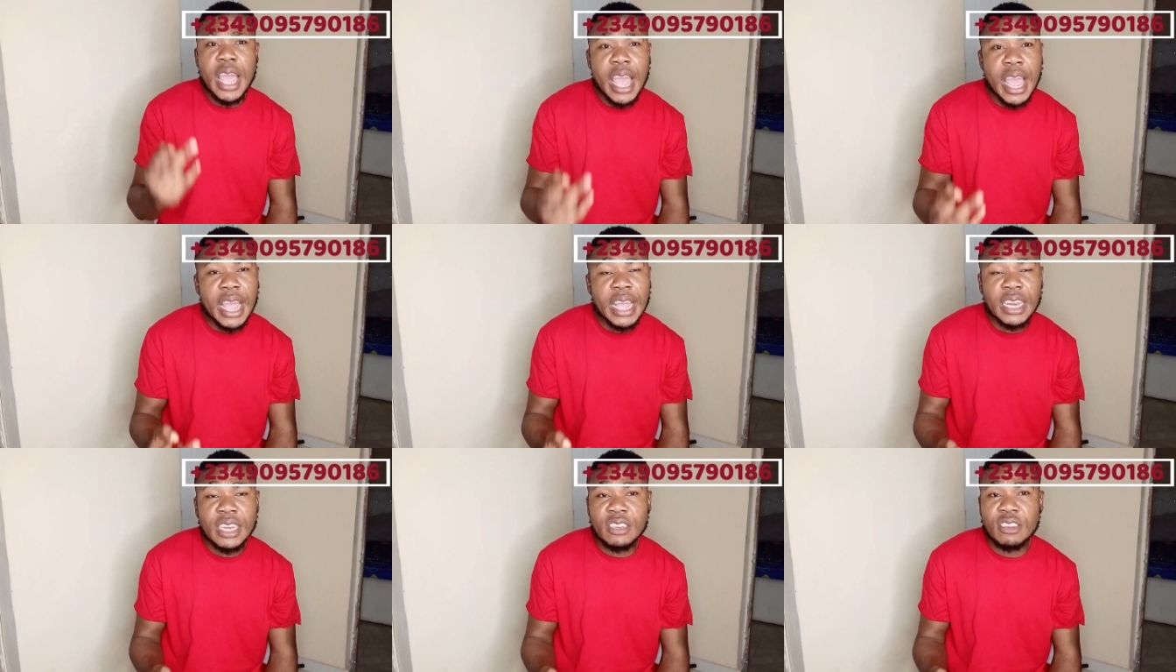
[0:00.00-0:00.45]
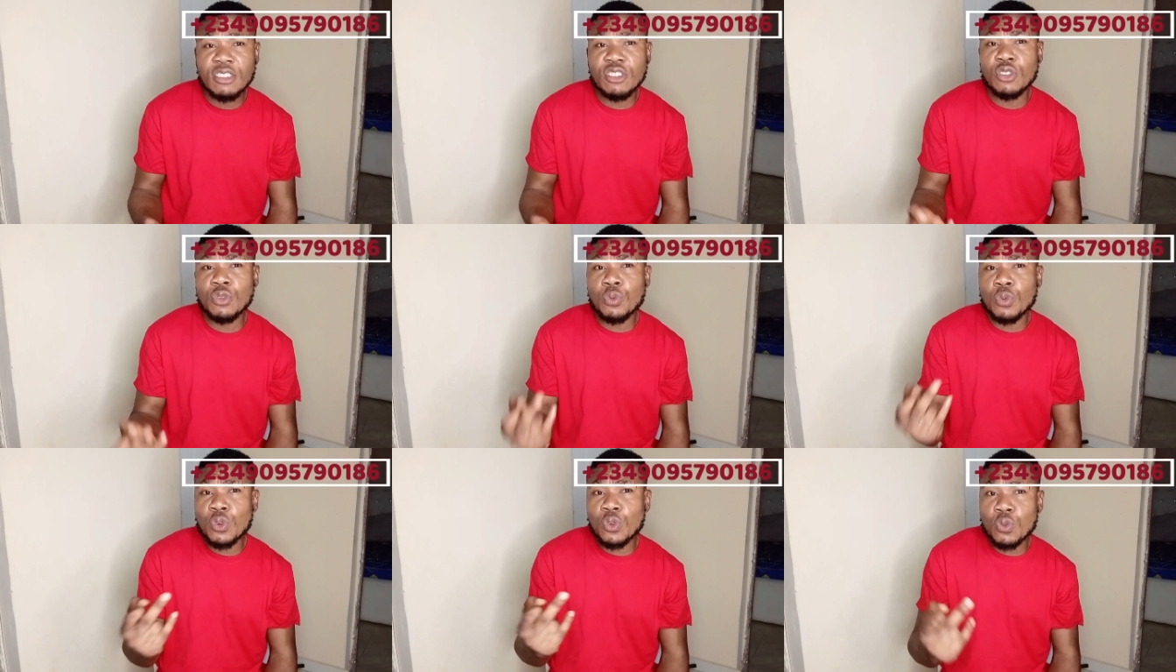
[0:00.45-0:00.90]
and
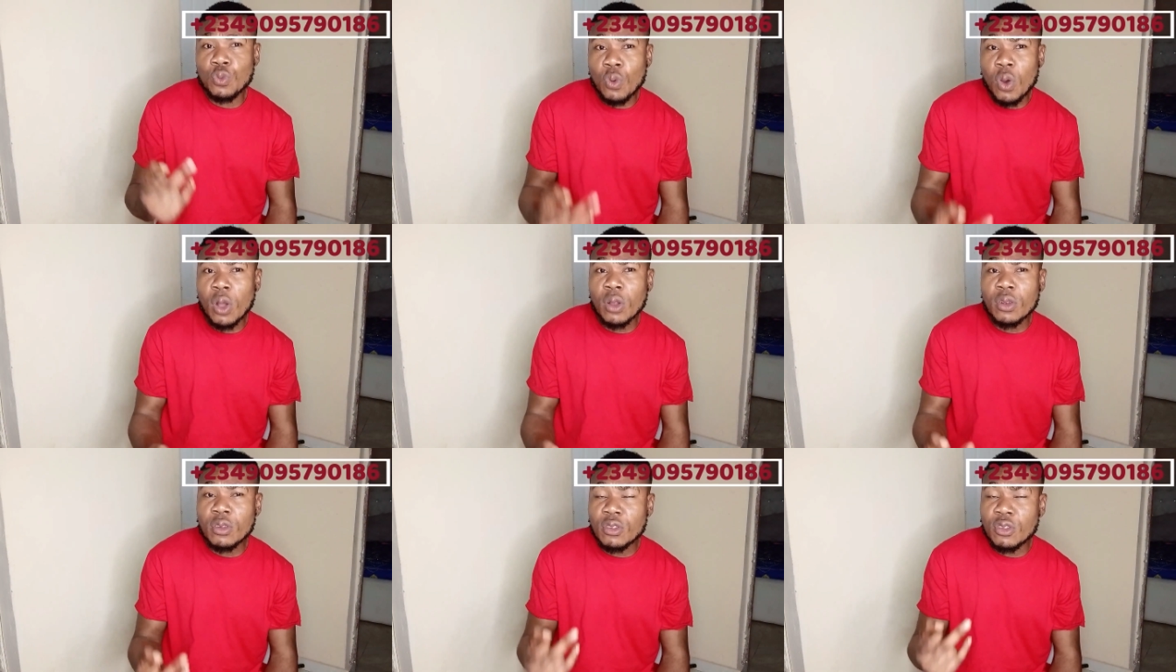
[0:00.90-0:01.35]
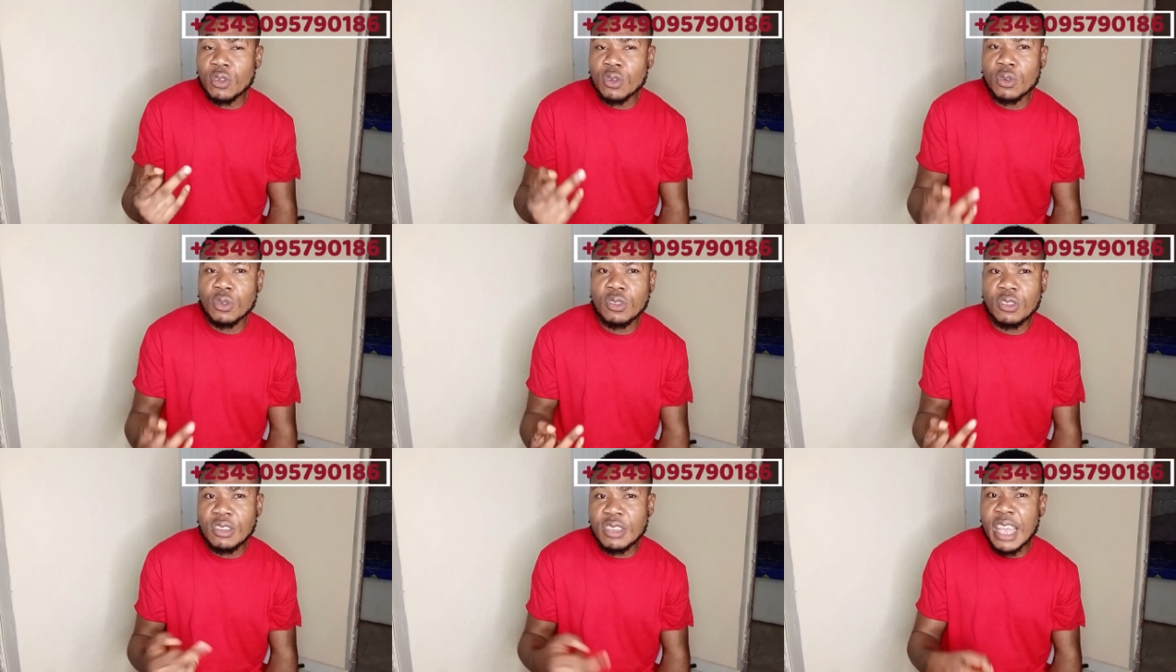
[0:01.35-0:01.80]
you would want
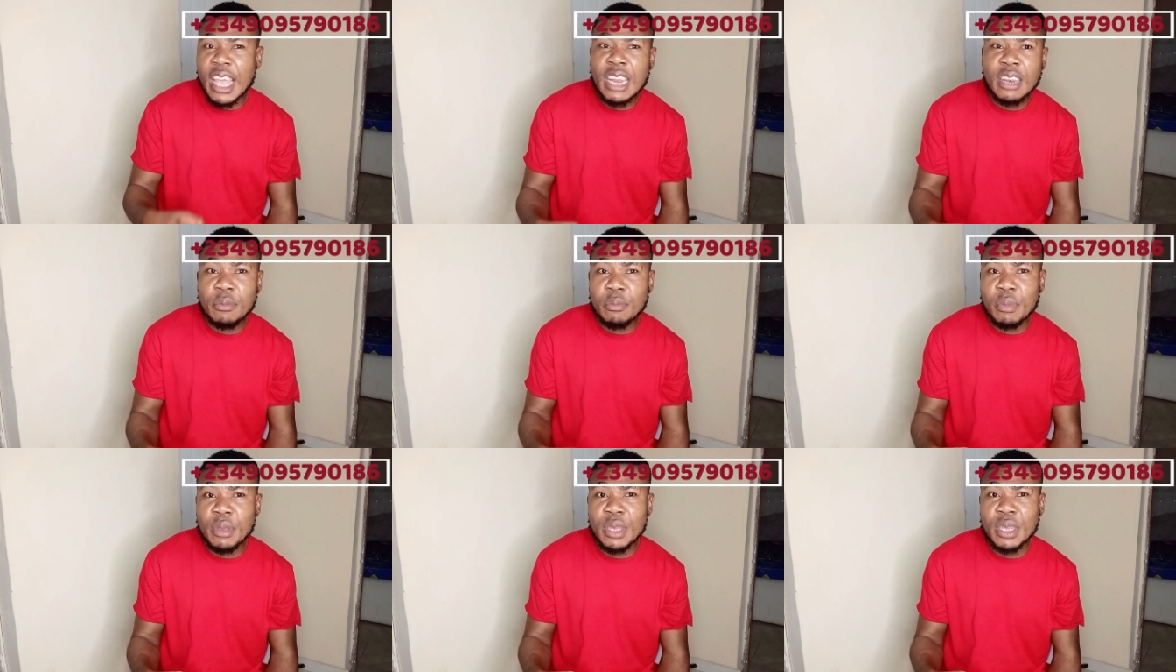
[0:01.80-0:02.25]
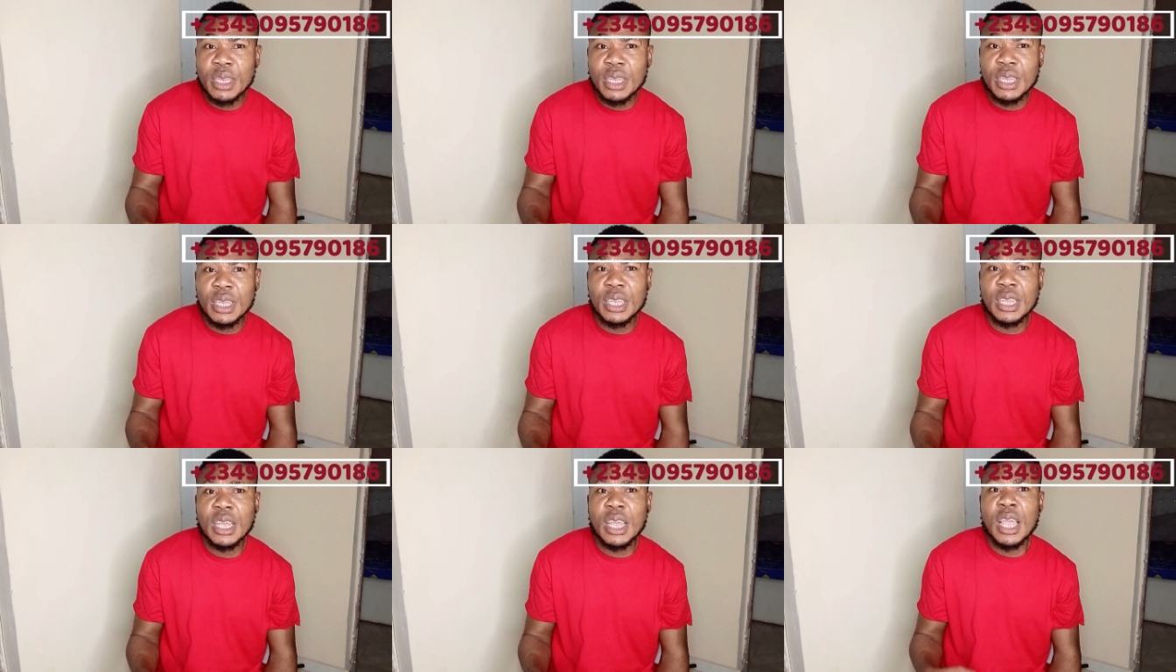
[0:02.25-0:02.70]
to send
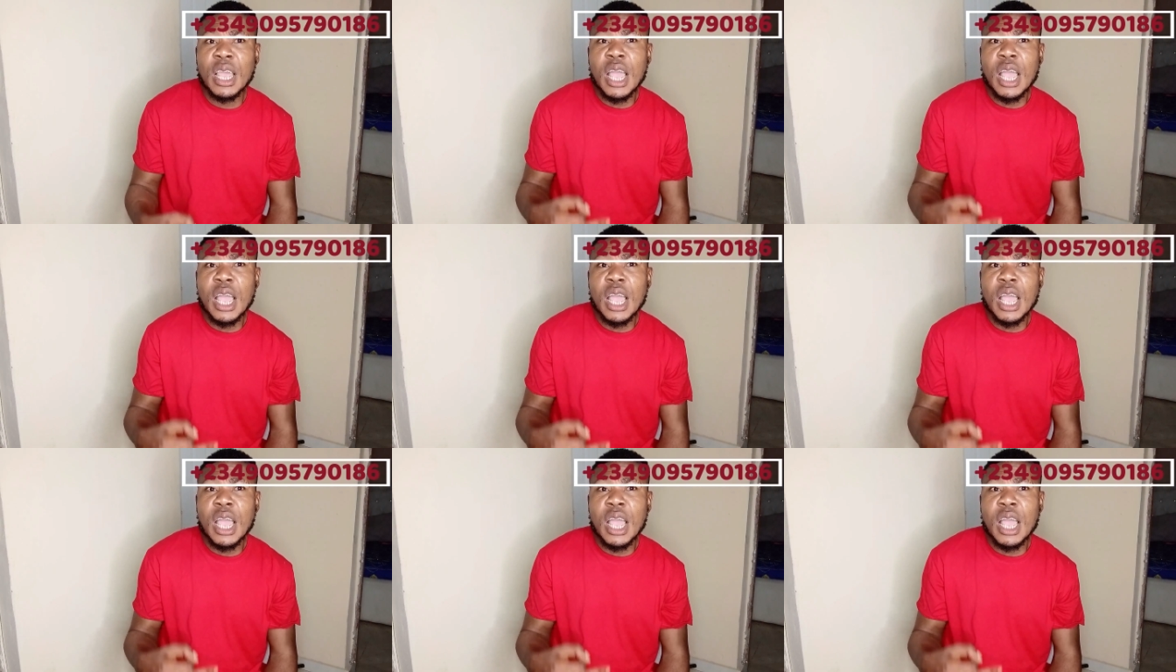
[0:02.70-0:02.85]
me,